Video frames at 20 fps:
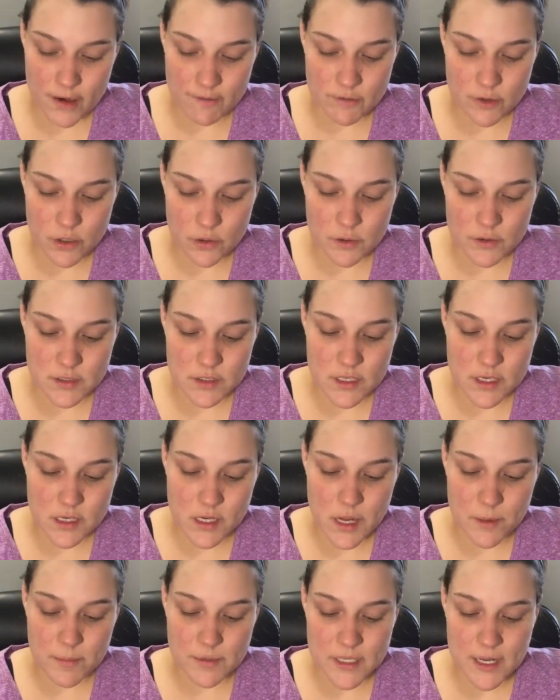I've used it a
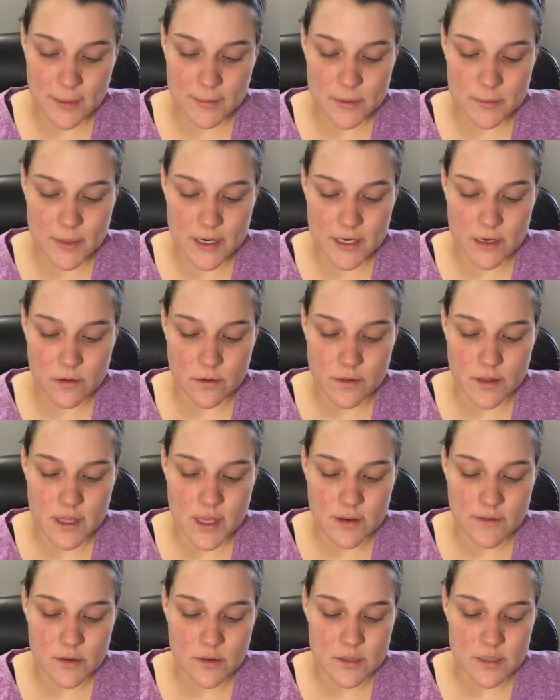couple times, but I don't
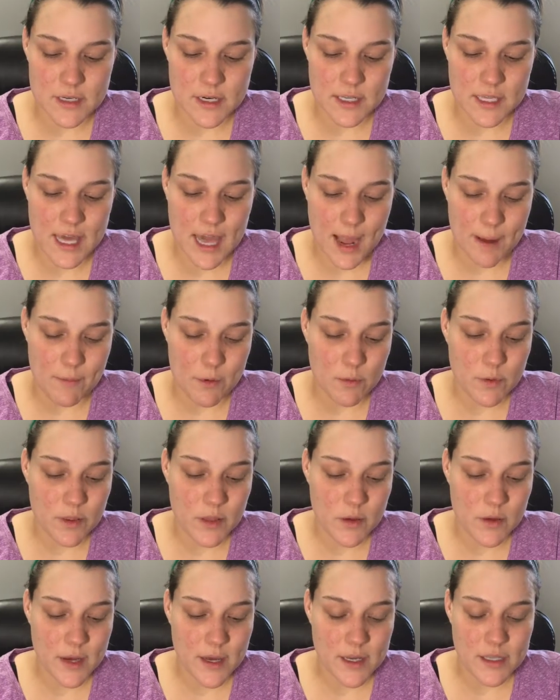think I've used it on camera
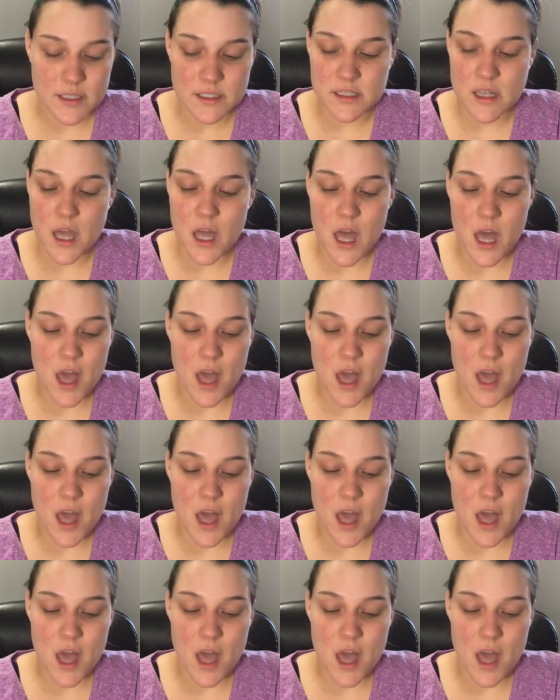with you guys.